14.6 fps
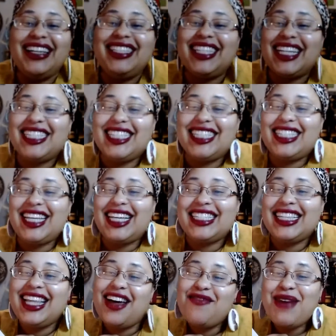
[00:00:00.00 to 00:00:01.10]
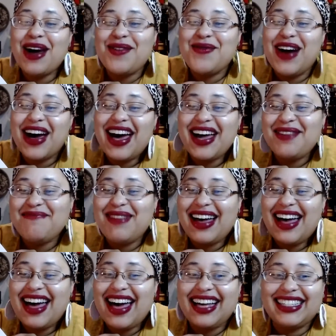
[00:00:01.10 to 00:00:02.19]
Stacy says, love my wine
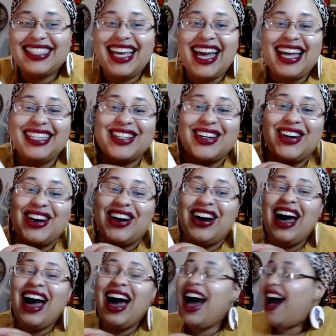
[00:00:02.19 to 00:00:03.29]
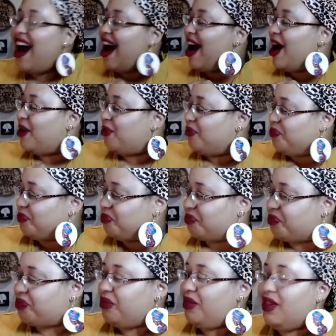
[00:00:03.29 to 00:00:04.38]
box. Yes, girl. Um,
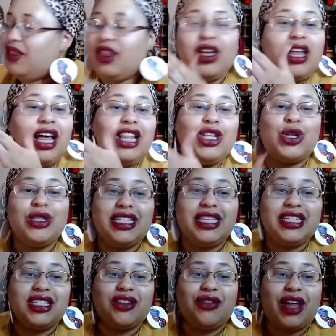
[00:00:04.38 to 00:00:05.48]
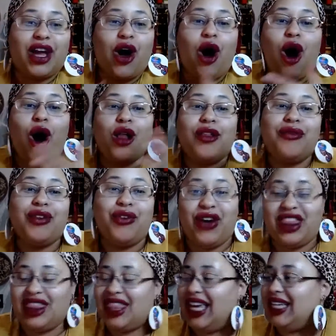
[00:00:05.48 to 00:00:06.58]
a little list of like all of the
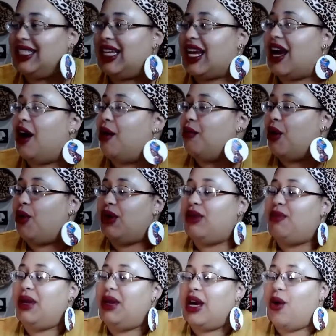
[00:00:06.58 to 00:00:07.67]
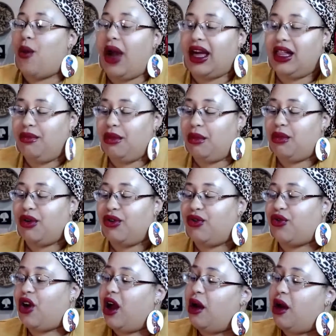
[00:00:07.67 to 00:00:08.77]
fun things that come with being a wine club member
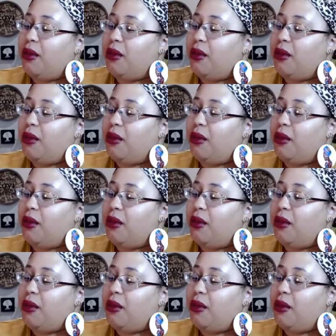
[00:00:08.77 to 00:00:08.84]
from